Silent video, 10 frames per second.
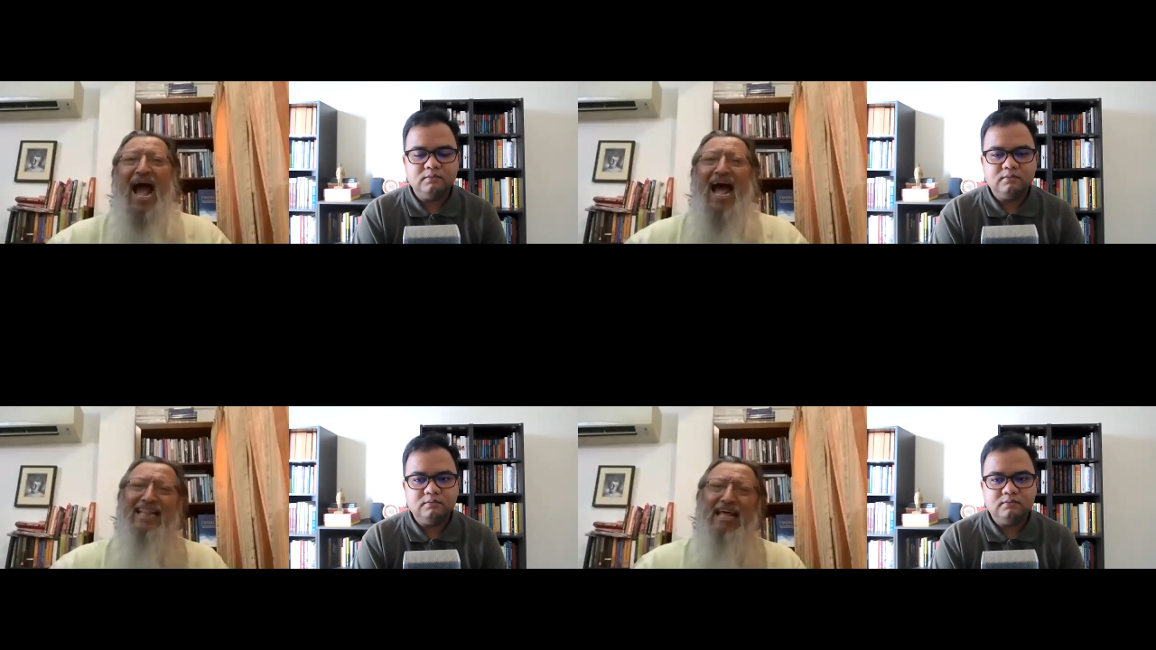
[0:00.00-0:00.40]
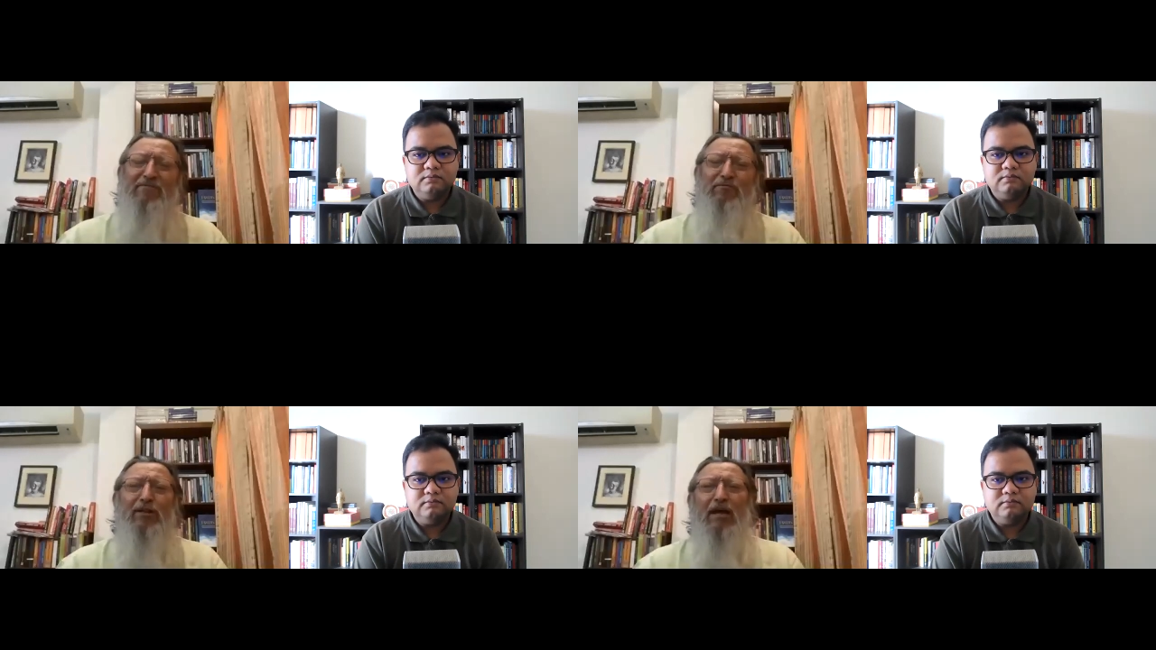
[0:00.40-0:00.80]
Speaker 1: And
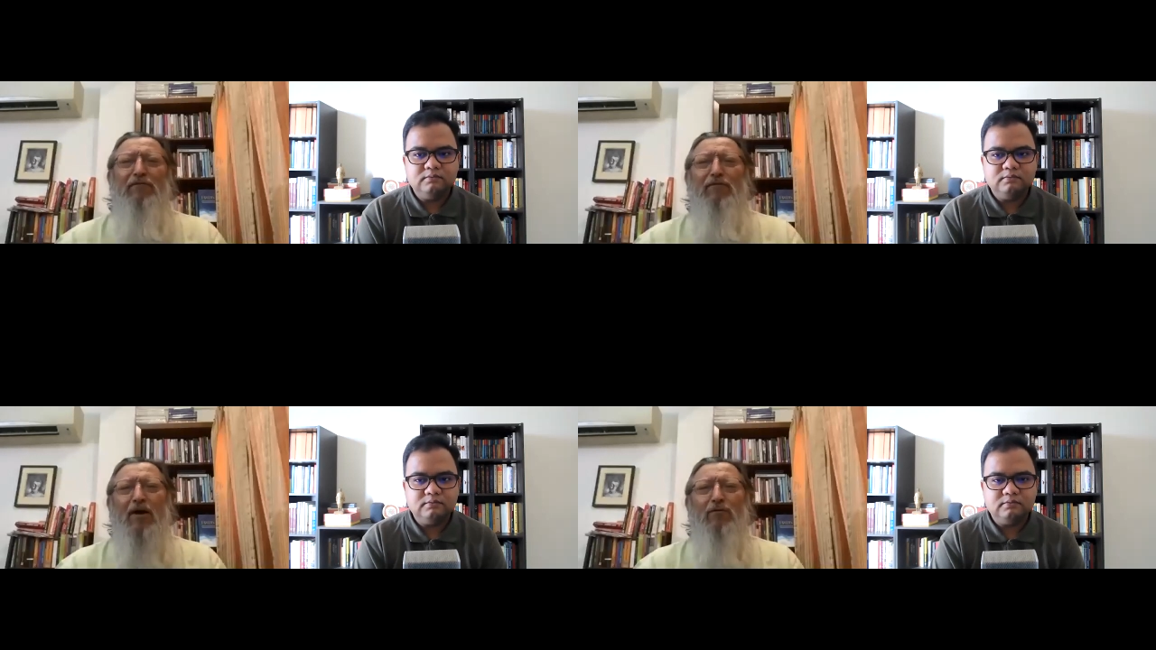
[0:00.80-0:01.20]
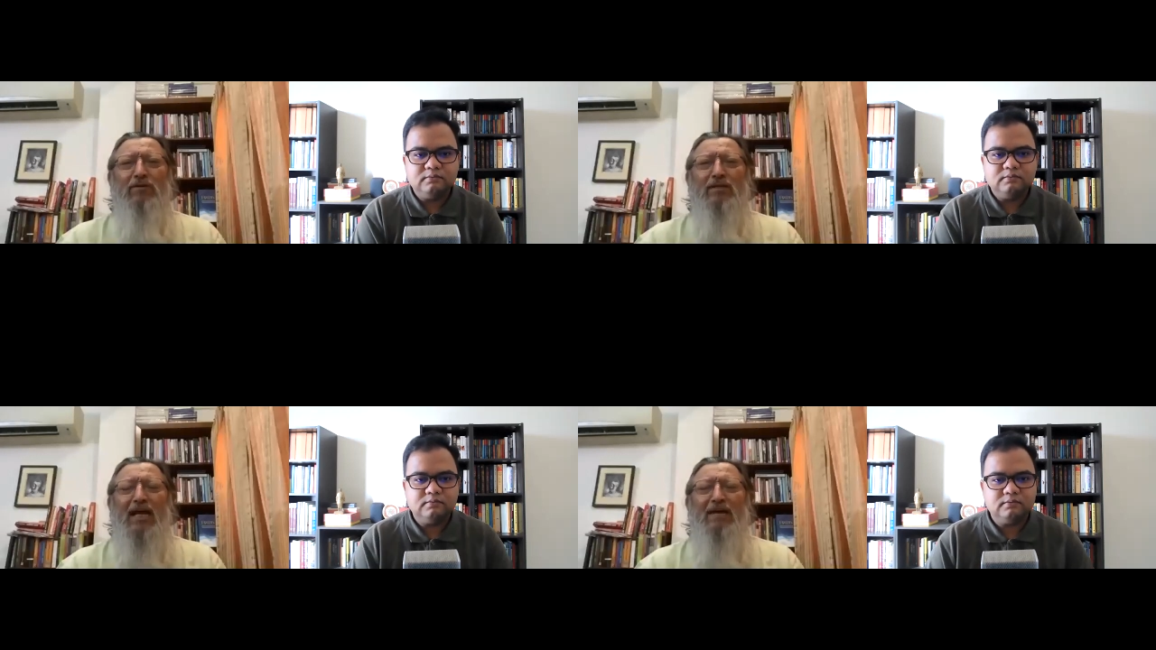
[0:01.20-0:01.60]
therefore, they have
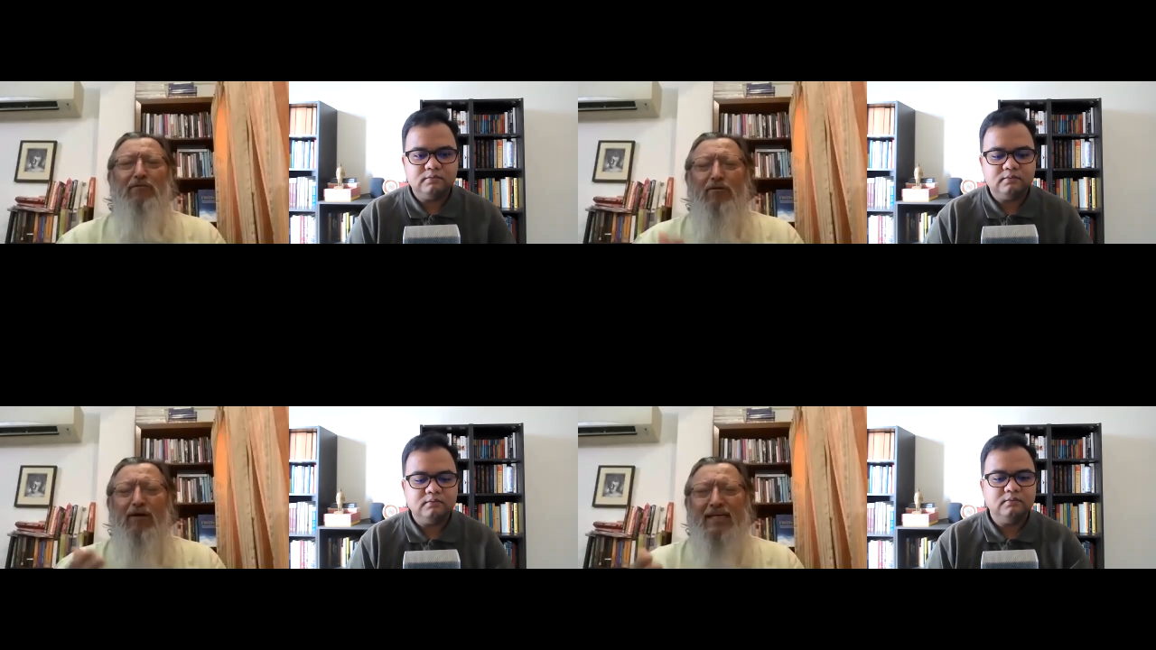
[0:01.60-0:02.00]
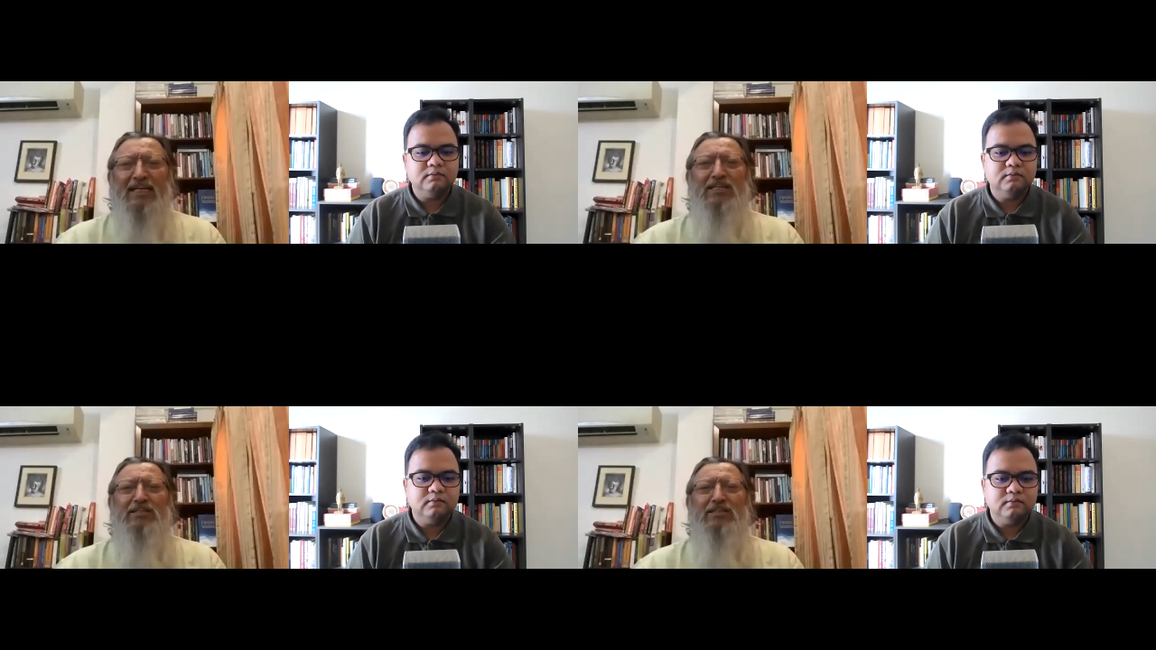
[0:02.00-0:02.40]
found, if you look at
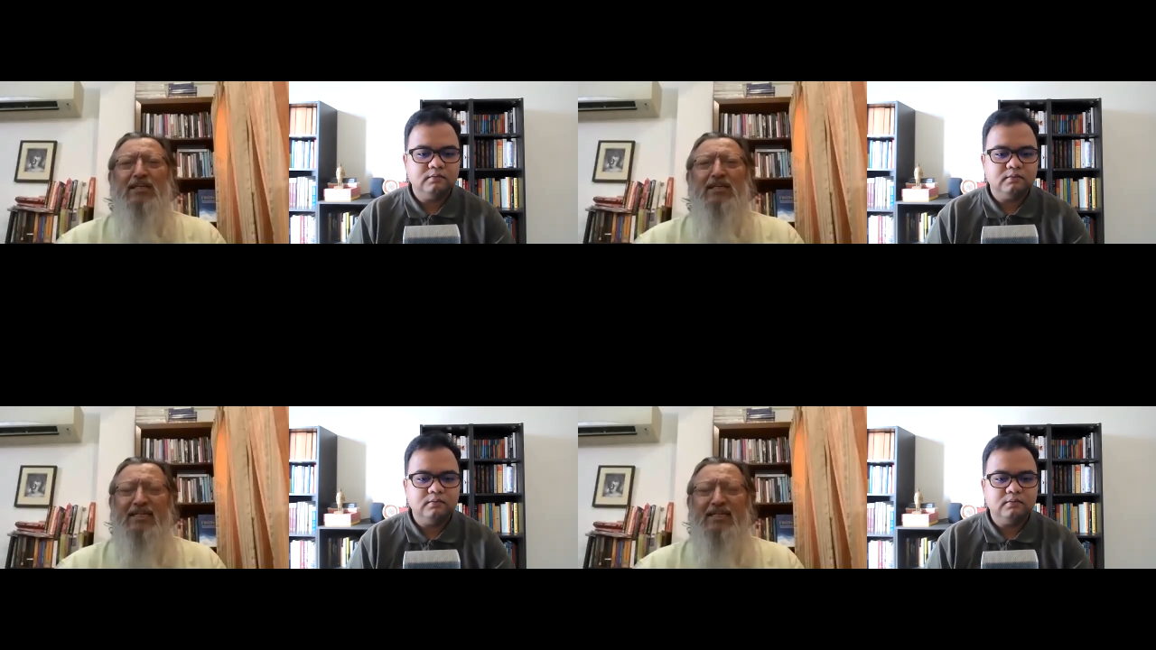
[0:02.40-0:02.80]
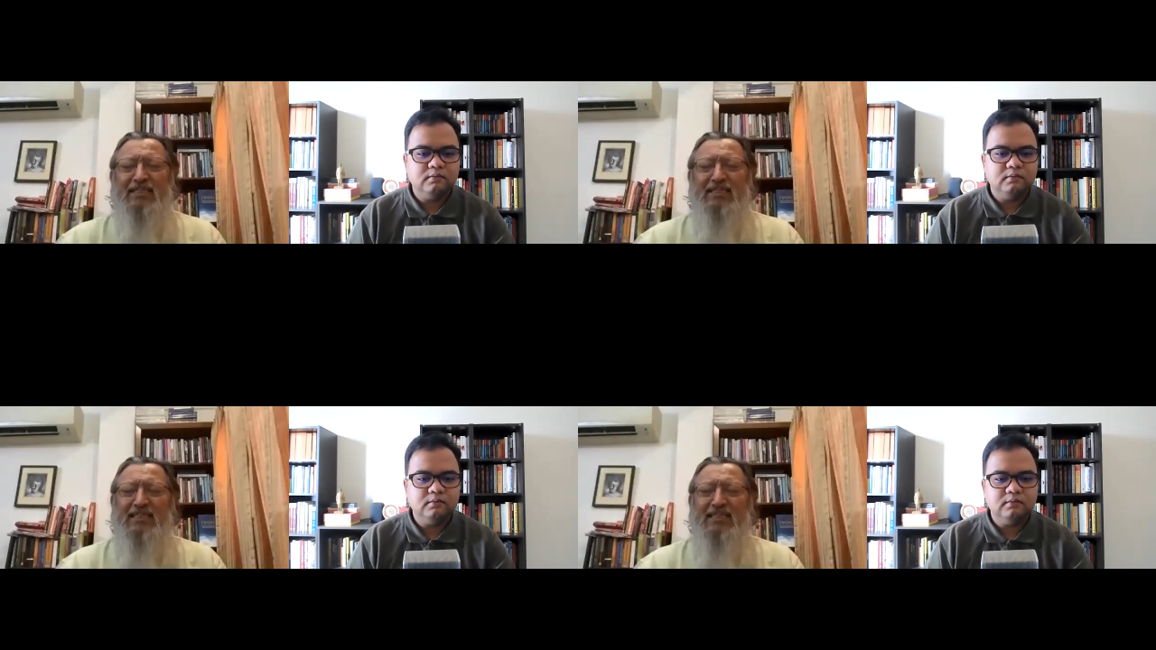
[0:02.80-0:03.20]
the initial
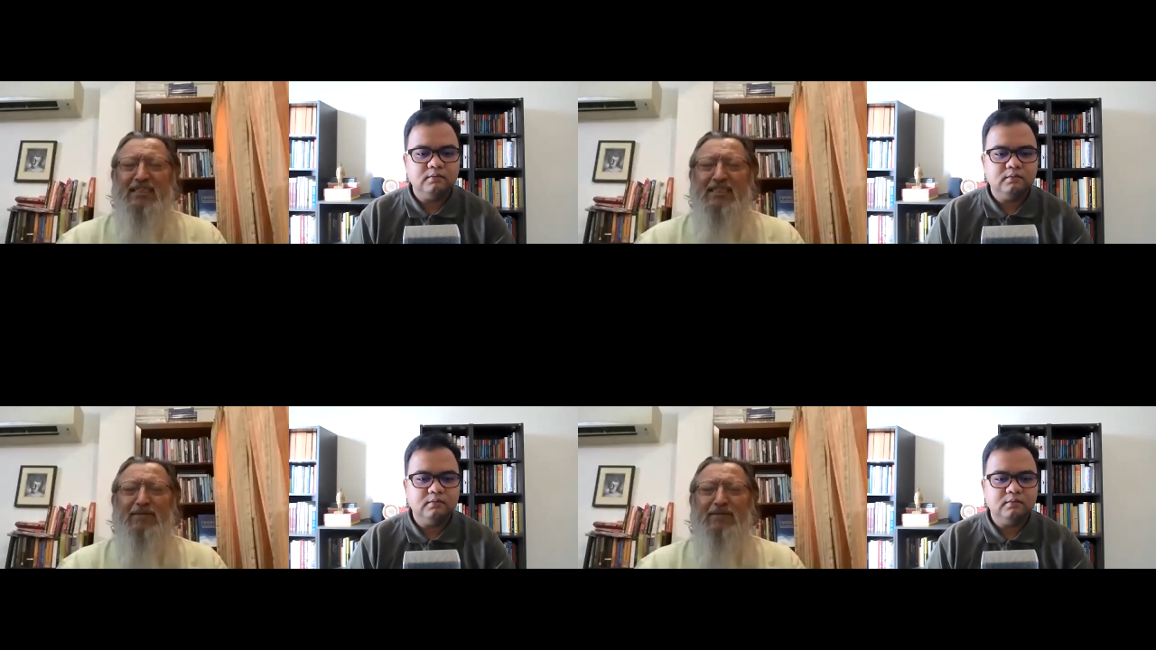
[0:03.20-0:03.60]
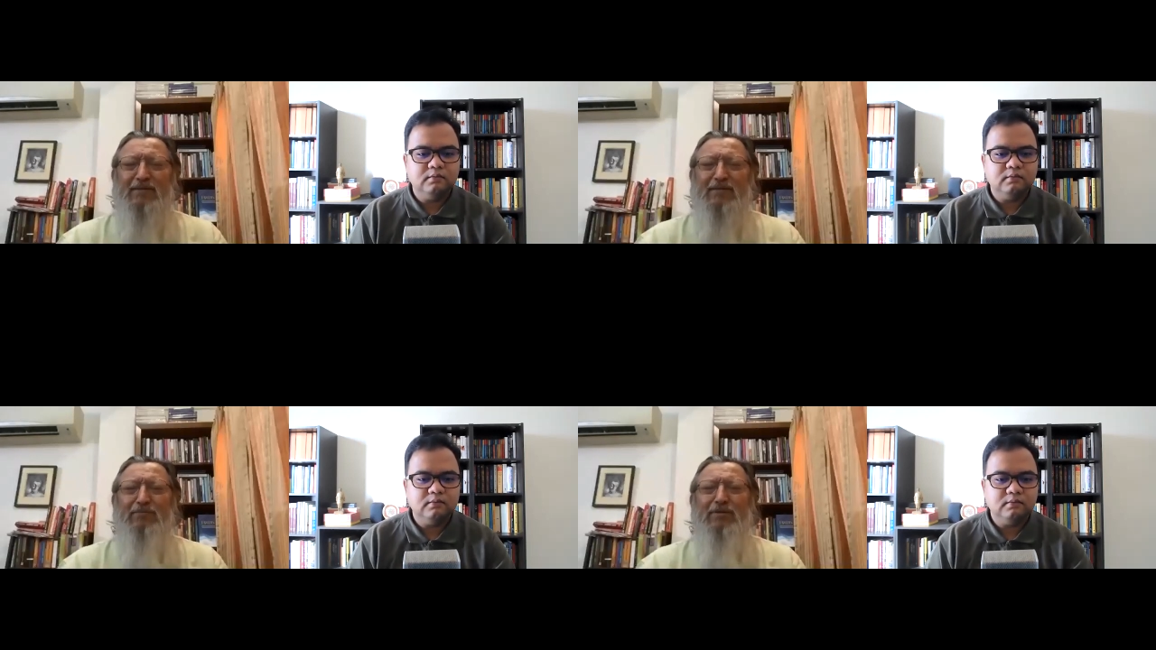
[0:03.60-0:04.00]

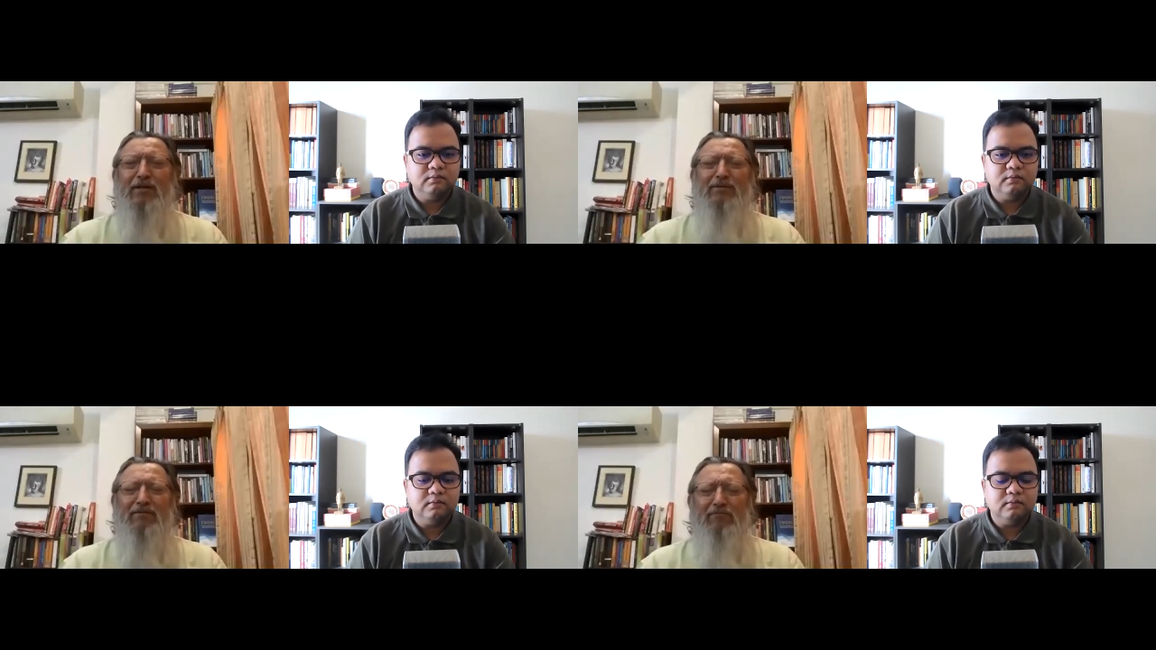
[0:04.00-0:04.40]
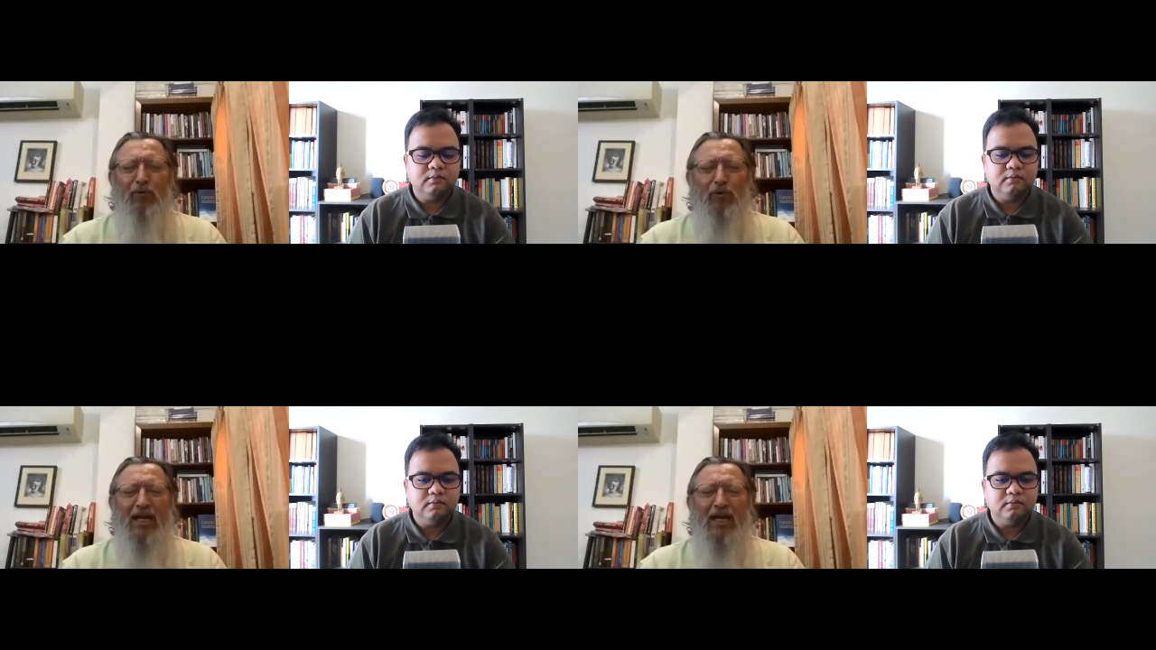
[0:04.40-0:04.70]
criticisms against Modi,